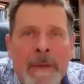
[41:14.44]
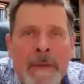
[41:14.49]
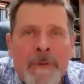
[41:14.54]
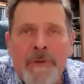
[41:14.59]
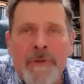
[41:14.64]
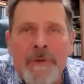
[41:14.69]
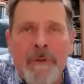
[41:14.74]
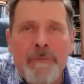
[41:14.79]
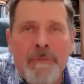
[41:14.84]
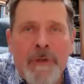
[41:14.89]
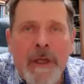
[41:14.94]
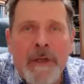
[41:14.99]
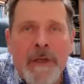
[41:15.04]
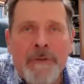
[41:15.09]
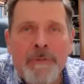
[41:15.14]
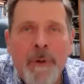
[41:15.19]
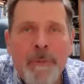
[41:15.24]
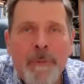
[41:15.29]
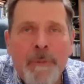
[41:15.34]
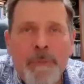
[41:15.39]
there's some
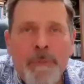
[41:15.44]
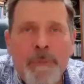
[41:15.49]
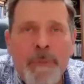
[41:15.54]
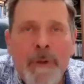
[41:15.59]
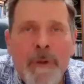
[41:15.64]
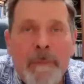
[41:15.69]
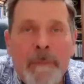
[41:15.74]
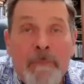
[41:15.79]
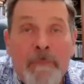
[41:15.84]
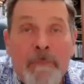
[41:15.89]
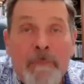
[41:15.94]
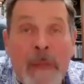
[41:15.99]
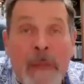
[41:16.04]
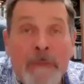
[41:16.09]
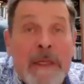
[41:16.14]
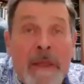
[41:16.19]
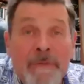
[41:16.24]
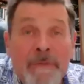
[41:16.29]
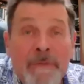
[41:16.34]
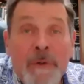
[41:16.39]
desperate people like
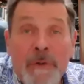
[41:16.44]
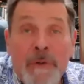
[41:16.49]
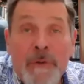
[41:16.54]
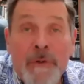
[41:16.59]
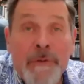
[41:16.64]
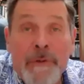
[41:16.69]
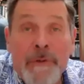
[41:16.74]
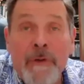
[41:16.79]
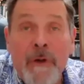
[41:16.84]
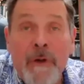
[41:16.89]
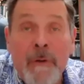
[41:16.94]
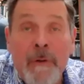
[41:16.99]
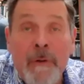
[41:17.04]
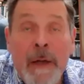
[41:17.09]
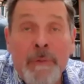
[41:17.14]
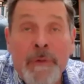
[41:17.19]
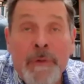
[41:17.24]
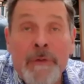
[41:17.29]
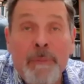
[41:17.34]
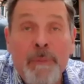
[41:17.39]
me a few years ago. I
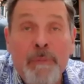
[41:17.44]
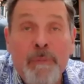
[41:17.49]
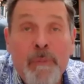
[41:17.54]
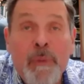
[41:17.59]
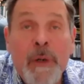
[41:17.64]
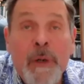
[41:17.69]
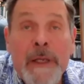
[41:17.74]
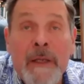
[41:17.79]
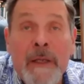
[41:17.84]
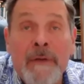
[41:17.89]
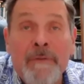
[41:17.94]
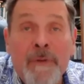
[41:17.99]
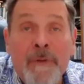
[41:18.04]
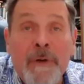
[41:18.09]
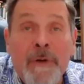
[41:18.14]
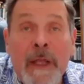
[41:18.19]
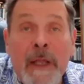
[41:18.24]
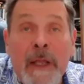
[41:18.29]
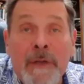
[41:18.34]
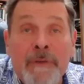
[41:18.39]
was praying
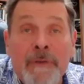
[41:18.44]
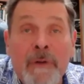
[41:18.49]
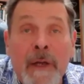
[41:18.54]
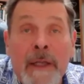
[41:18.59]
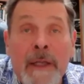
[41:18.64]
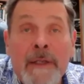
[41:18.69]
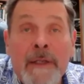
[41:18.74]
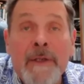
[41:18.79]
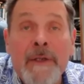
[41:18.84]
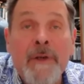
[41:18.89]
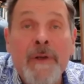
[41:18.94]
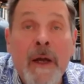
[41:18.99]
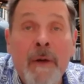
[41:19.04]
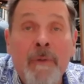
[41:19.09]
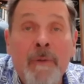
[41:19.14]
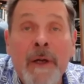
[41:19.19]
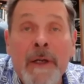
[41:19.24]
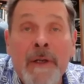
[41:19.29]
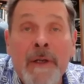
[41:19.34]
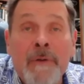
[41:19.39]
for an answer. I did
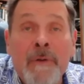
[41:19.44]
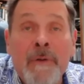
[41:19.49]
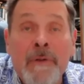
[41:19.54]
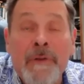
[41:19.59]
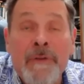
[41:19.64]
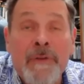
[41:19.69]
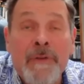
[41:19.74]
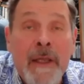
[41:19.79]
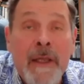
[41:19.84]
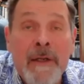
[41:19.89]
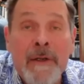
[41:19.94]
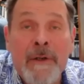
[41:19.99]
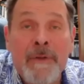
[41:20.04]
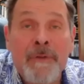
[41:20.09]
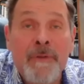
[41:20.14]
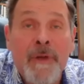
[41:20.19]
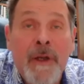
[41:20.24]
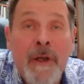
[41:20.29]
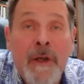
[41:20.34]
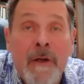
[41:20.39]
not want to do the standard
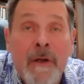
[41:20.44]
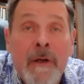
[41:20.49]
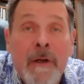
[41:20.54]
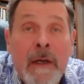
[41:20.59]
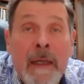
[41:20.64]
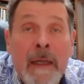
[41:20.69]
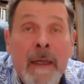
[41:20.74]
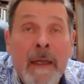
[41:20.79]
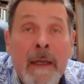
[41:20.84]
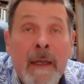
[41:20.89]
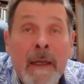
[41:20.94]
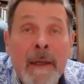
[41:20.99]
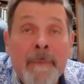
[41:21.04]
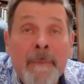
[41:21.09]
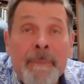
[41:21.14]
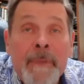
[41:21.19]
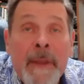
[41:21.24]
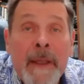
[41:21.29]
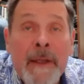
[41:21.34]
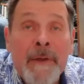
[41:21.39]
of care
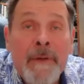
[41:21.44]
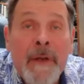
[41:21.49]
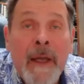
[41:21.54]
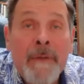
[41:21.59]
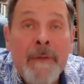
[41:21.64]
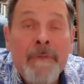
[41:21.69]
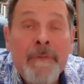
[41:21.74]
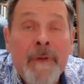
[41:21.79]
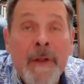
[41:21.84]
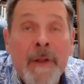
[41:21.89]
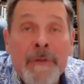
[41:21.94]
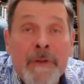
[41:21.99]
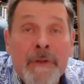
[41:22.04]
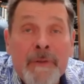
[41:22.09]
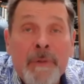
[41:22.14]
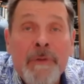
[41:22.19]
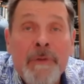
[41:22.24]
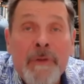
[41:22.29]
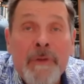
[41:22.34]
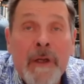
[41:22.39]
and I felt
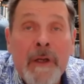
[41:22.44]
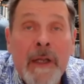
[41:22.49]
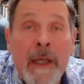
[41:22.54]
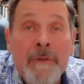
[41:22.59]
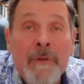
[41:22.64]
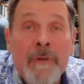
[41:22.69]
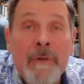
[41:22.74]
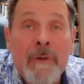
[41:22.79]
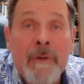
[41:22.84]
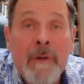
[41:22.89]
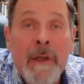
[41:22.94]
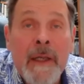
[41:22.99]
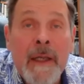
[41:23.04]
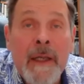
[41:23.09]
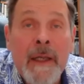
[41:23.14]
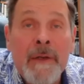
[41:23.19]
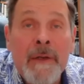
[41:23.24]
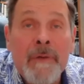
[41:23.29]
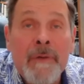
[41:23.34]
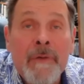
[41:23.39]
this was an answer.
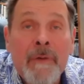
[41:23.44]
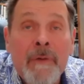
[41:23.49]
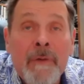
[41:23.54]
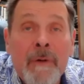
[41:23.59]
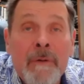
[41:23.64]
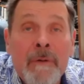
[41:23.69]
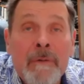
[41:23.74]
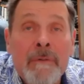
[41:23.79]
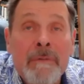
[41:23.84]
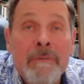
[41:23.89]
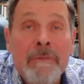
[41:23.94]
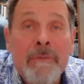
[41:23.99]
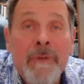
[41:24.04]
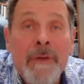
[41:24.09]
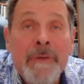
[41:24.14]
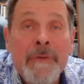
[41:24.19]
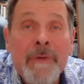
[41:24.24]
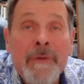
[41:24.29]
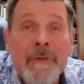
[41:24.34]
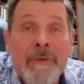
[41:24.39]
And so
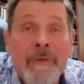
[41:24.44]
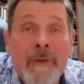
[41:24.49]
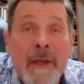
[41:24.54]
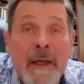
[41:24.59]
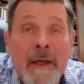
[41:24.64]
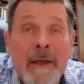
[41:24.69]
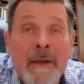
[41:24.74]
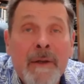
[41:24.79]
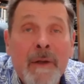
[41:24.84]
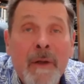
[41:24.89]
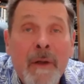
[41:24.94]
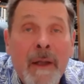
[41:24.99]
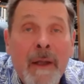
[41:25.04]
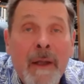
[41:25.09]
this is uh,